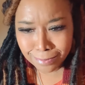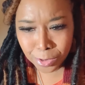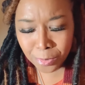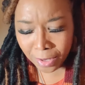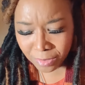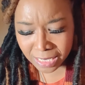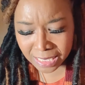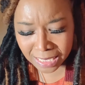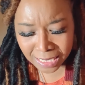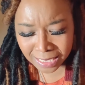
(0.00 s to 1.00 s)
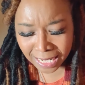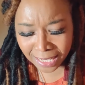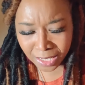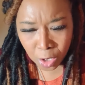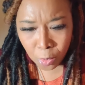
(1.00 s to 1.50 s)
Whoever this is, they
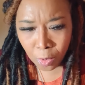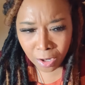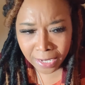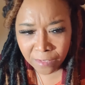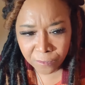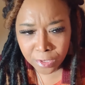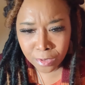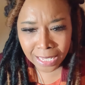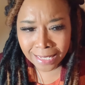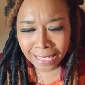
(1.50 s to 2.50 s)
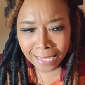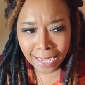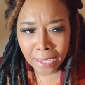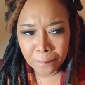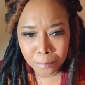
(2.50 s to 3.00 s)
know or they feel like they
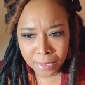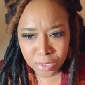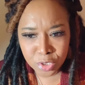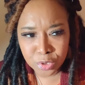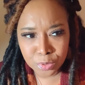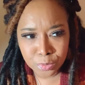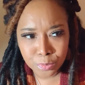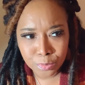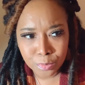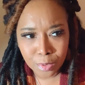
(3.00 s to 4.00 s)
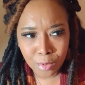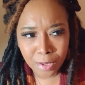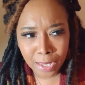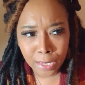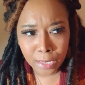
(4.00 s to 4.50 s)
can't beat you.
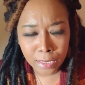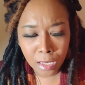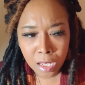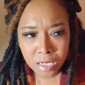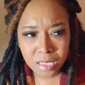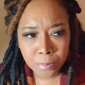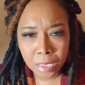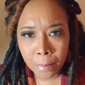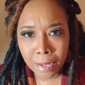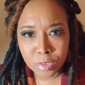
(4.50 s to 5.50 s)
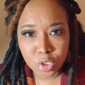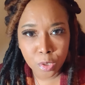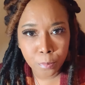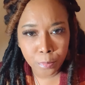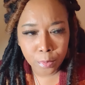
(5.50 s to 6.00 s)
Okay? Something about your
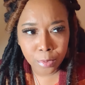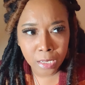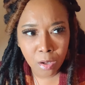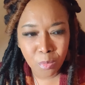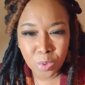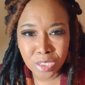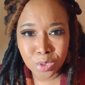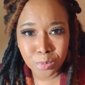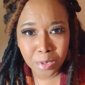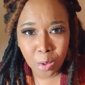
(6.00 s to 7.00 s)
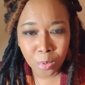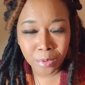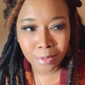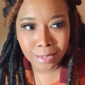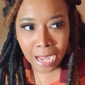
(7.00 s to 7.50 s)
beauty or what you know,
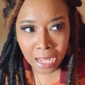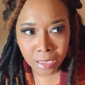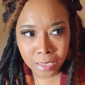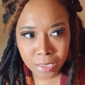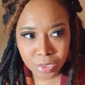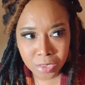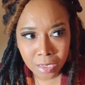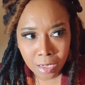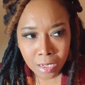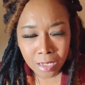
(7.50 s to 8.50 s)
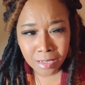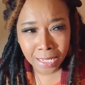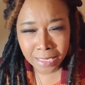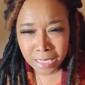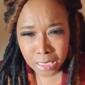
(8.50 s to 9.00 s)
your knowledge.
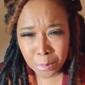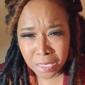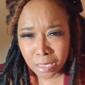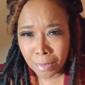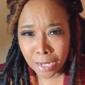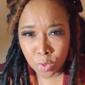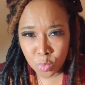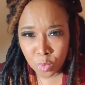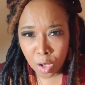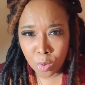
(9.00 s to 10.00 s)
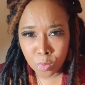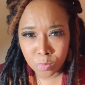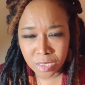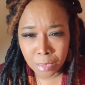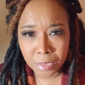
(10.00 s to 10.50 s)
Like this could be somebody who
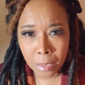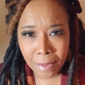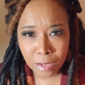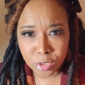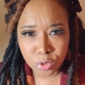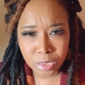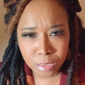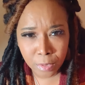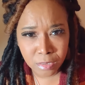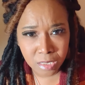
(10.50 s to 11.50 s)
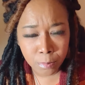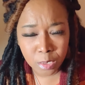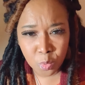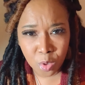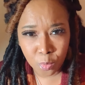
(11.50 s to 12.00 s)
knows something about you. This person could be
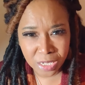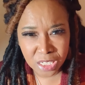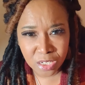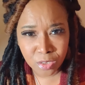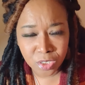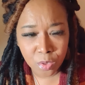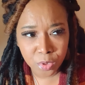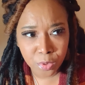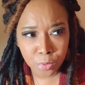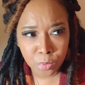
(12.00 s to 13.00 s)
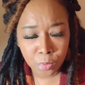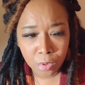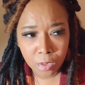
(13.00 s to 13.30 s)
doing research on you.